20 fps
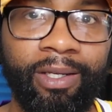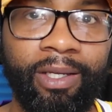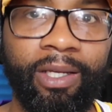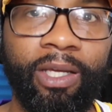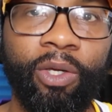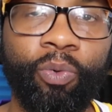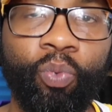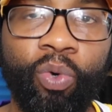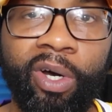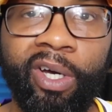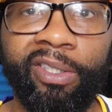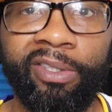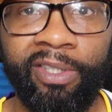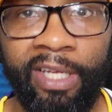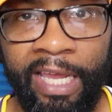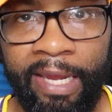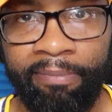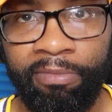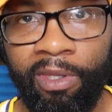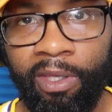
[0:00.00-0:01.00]
he was
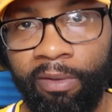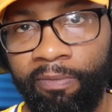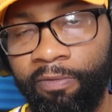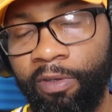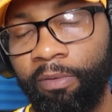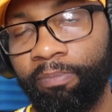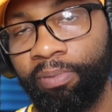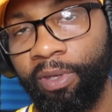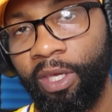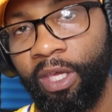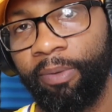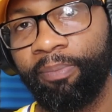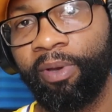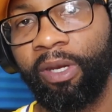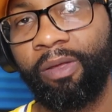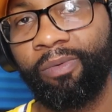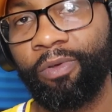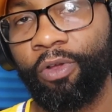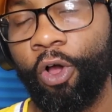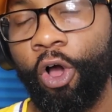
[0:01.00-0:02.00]
named the MVP, but
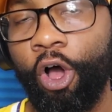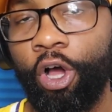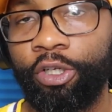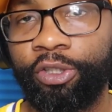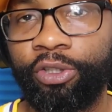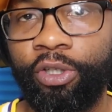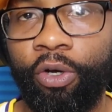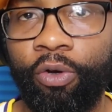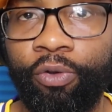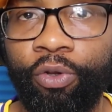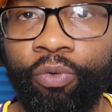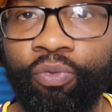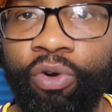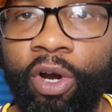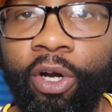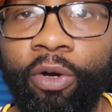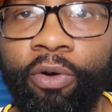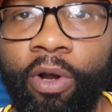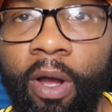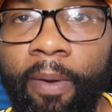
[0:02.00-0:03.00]
he was also the
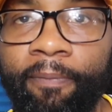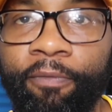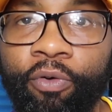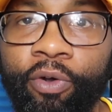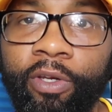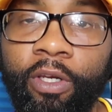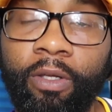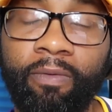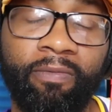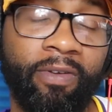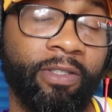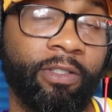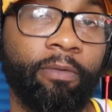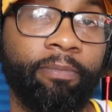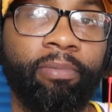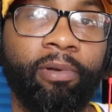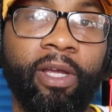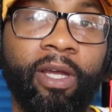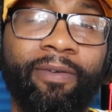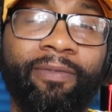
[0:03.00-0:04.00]
runner-up for Defensive
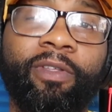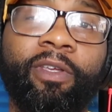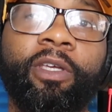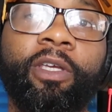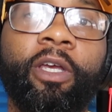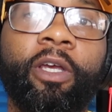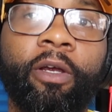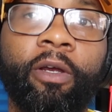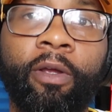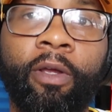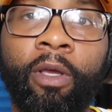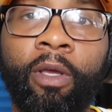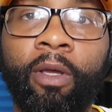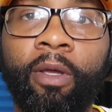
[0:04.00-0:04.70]
Player of the Year.